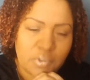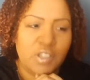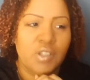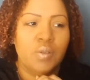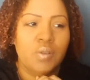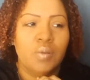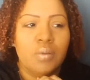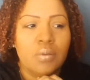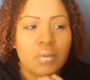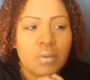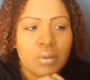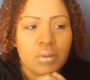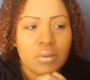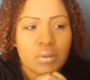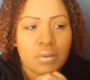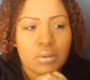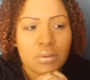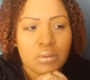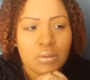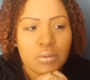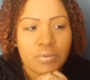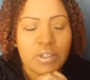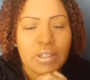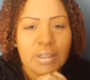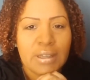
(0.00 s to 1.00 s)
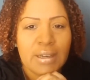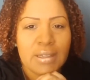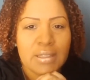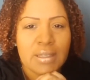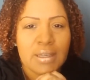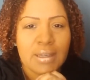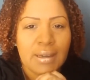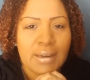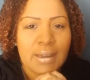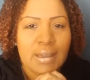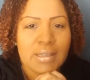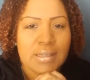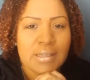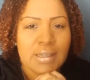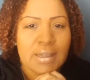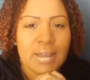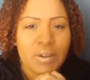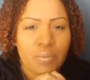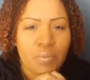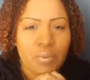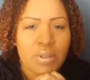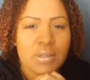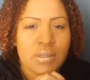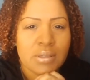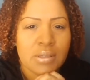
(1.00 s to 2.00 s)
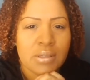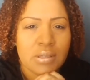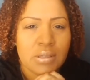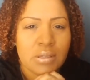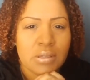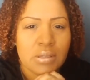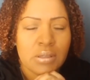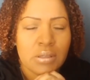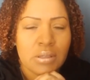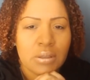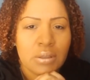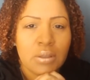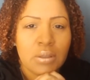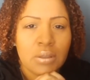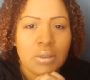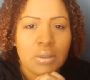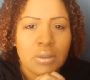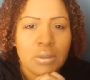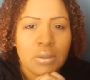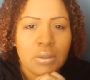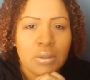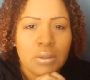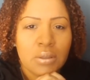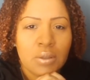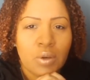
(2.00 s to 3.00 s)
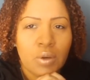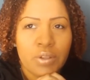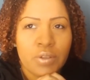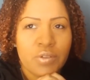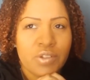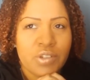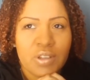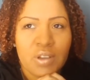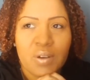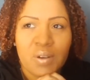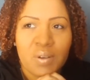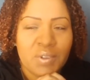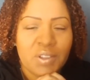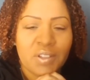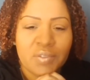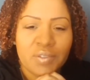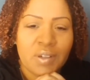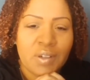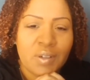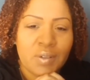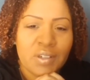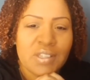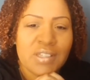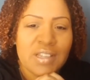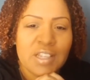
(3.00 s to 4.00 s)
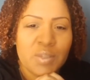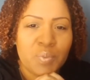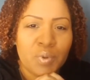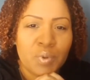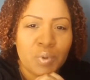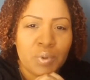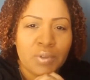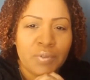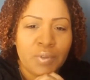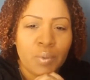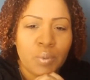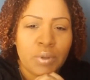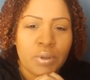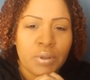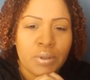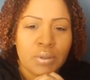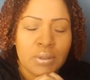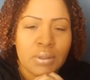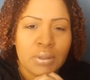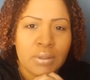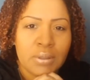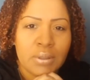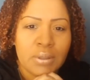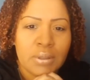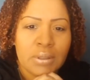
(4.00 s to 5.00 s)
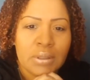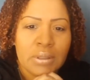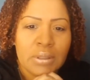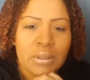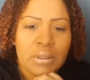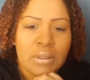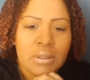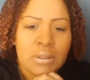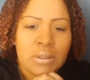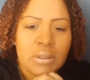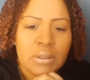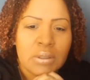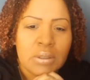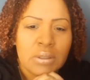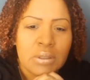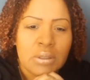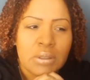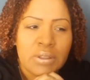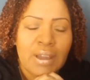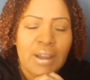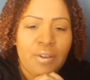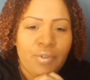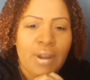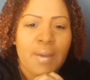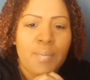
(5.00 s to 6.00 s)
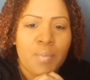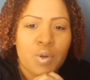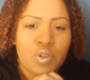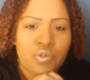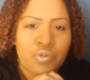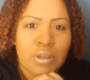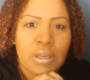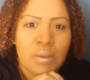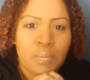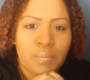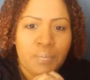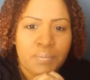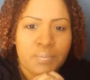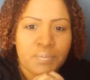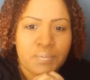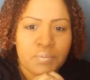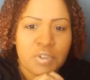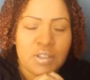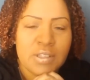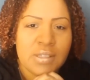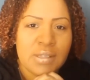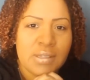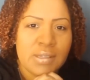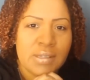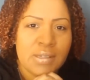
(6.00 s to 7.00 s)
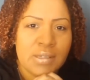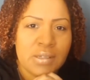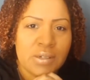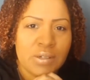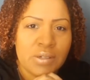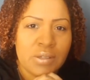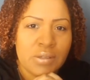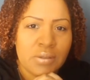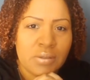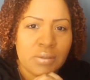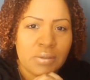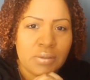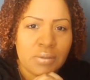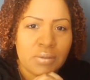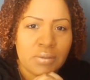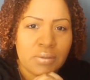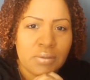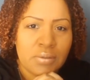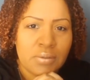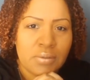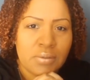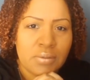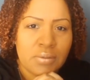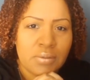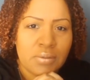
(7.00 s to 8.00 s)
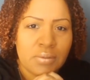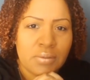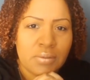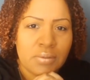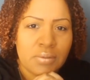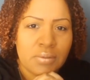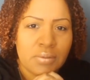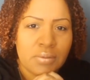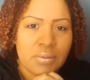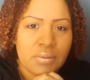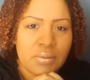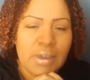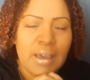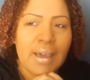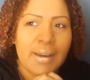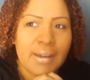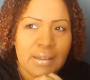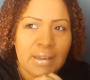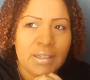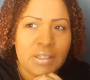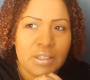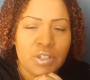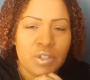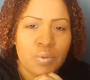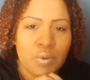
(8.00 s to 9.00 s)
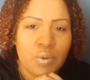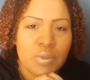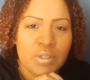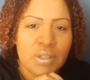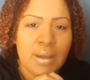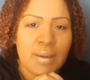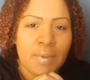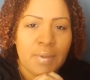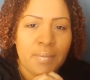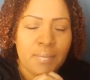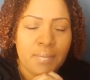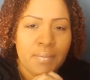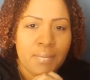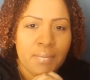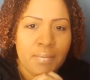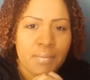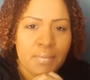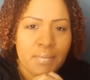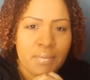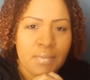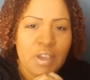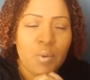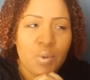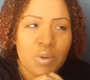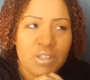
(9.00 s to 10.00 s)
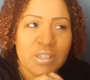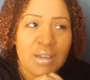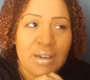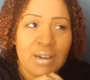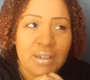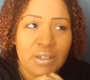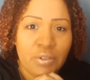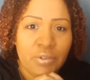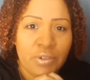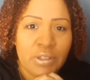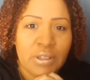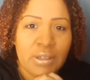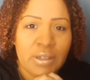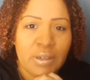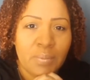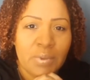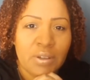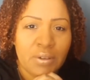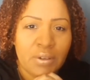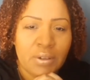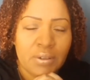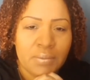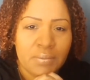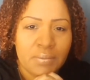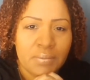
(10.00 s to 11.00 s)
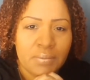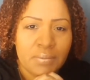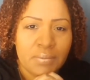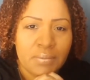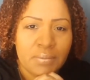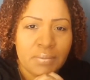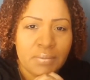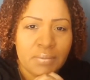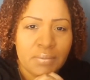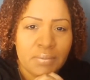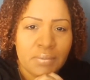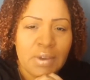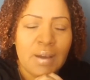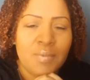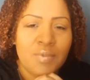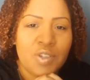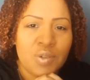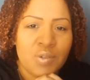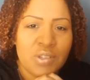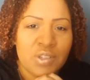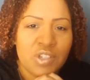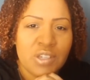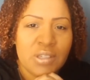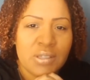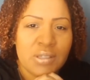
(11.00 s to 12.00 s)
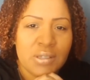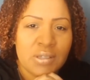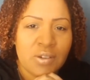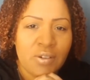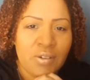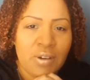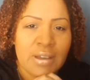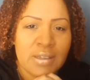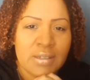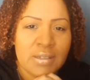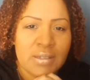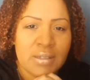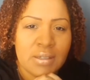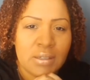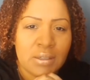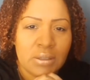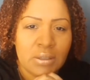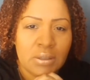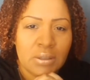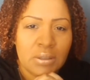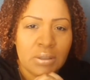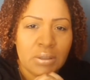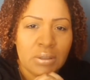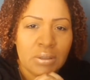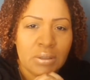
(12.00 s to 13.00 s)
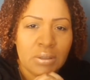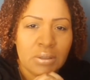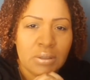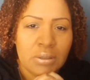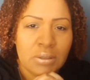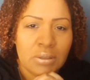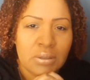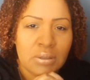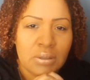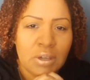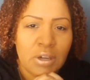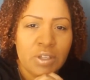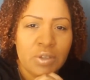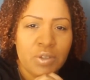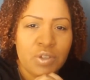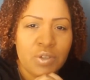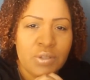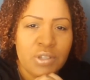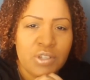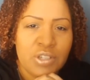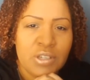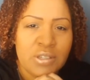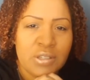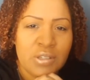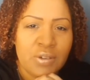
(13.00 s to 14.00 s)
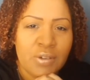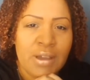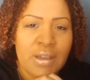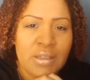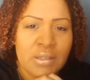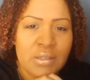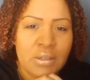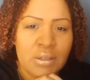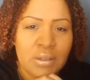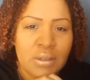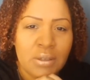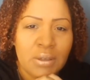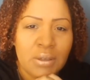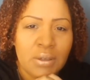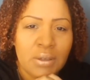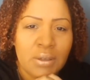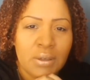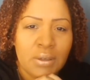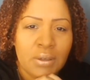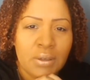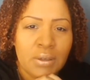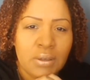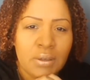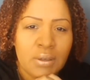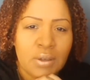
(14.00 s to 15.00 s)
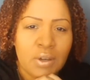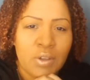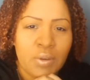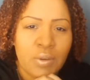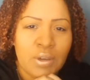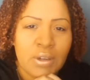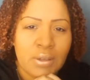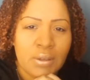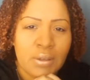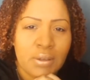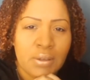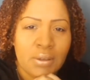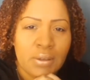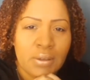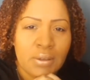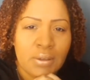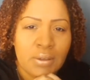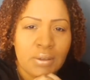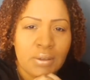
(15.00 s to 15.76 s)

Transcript: Do you realize that God has a standard, brothers and sisters, or you just going with the flow, the cesspool of the world? That rainbow dream, brothers and sisters, had a lot to do with what was coming and what side you really going to be on. I'm choosing Jesus Christ. Are you choosing Jesus Christ? Or are you going to